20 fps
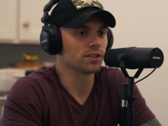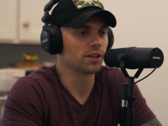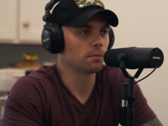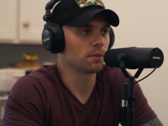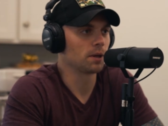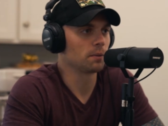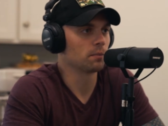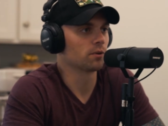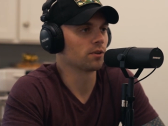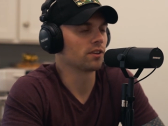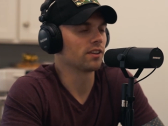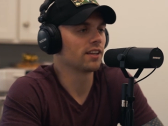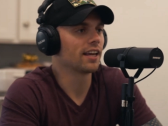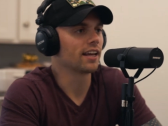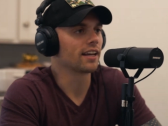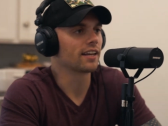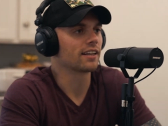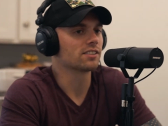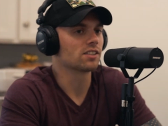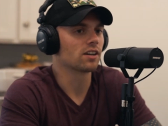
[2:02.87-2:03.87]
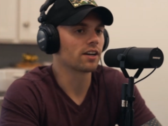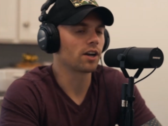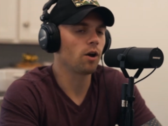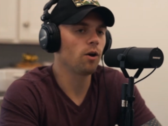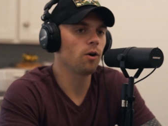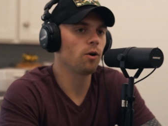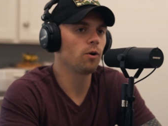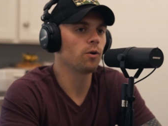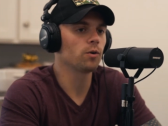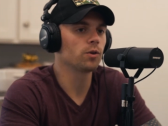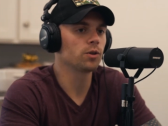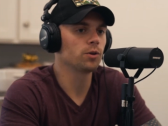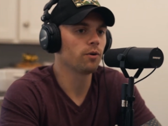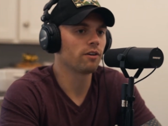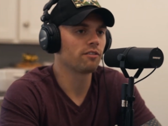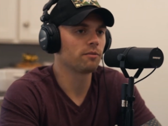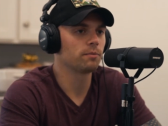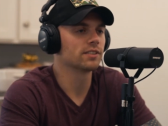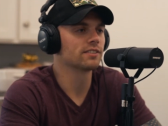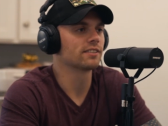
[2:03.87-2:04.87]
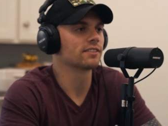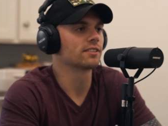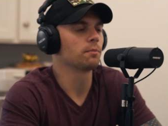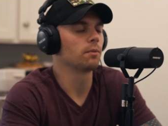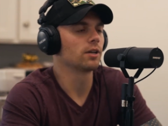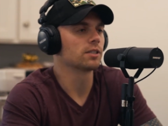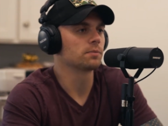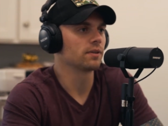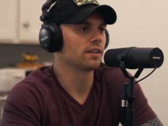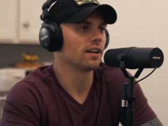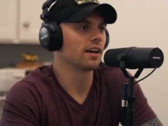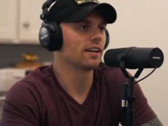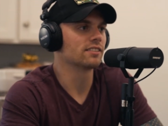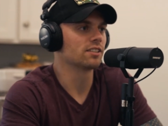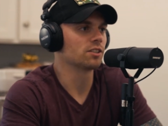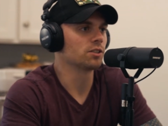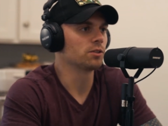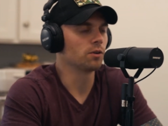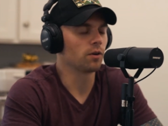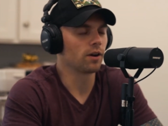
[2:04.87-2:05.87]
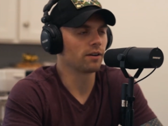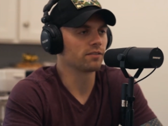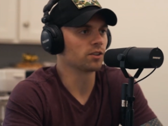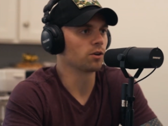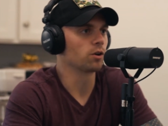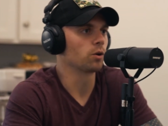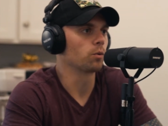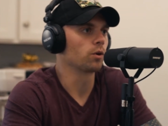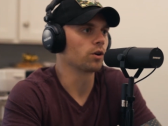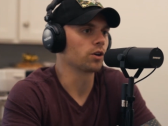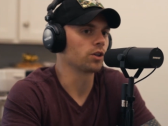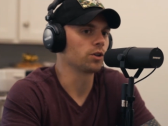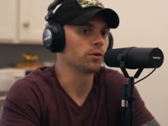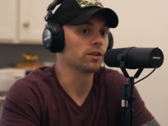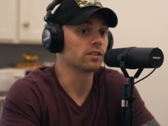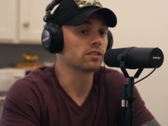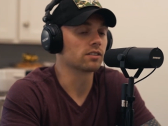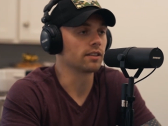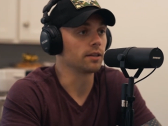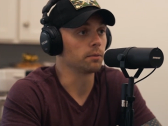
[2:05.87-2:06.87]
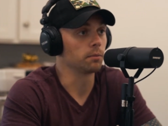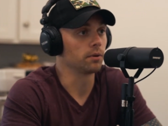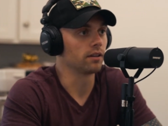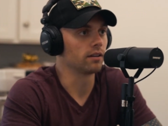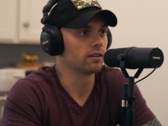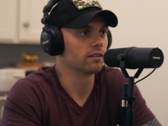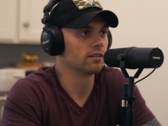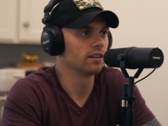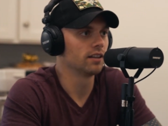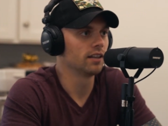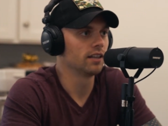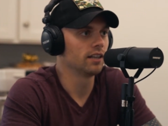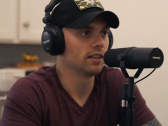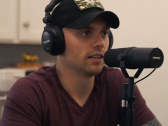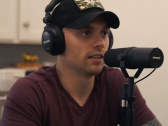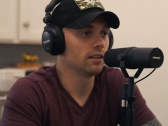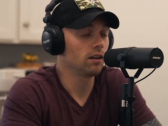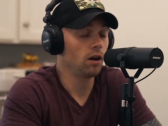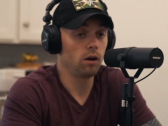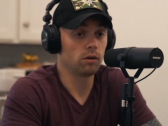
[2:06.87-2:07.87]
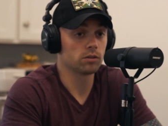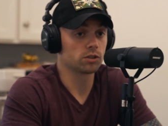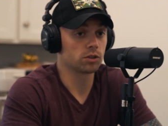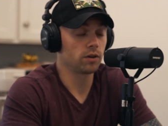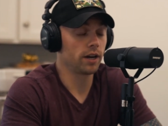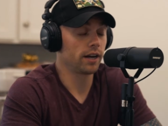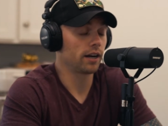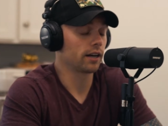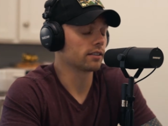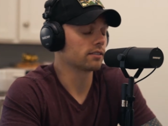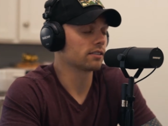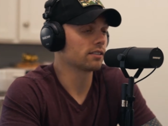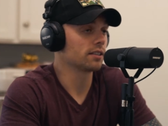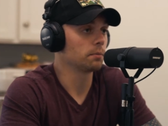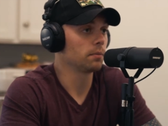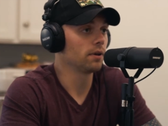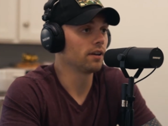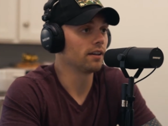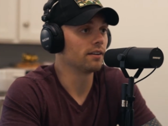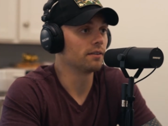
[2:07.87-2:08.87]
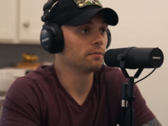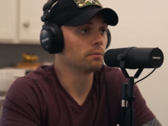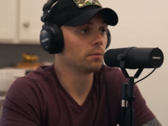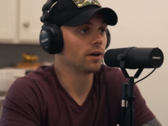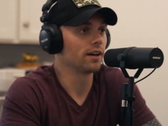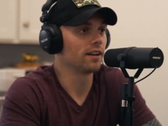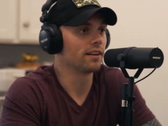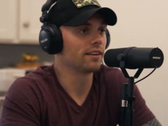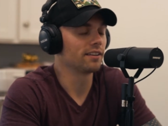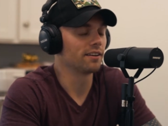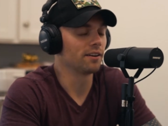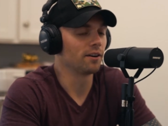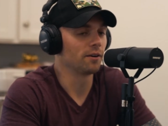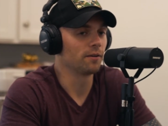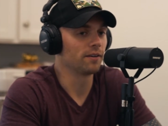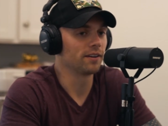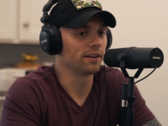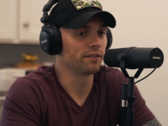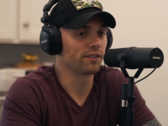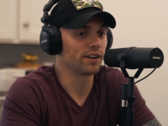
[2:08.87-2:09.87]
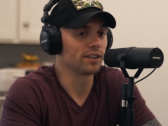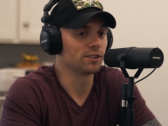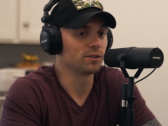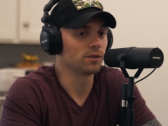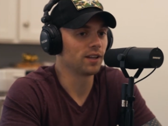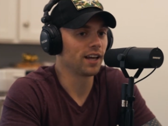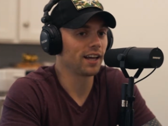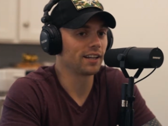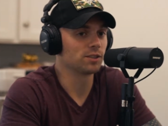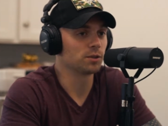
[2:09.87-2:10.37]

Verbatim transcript: than people think because they're like, oh, you have a business, it must be nice that you don't have to go to work, you can sleep in oh, it's great. I could sleep in, but you know, if I do that